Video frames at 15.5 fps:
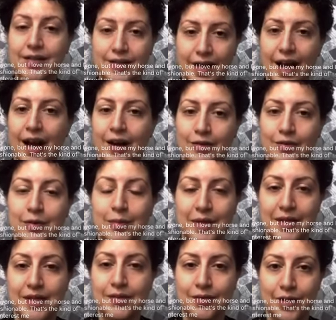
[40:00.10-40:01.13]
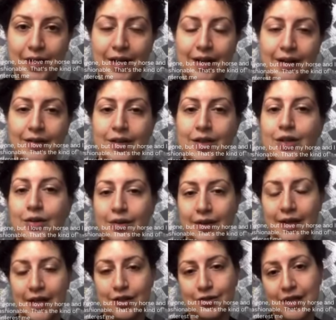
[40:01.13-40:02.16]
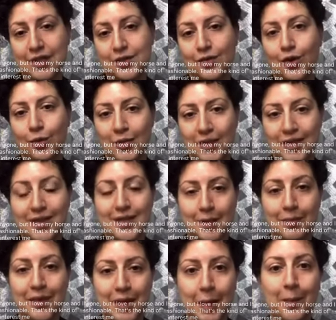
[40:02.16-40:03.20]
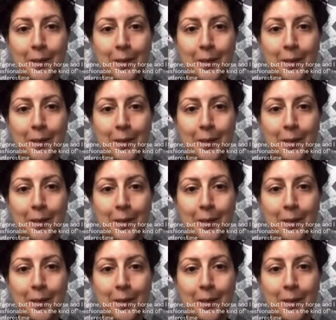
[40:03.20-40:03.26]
to have a piece of her hair that you could then transform into something.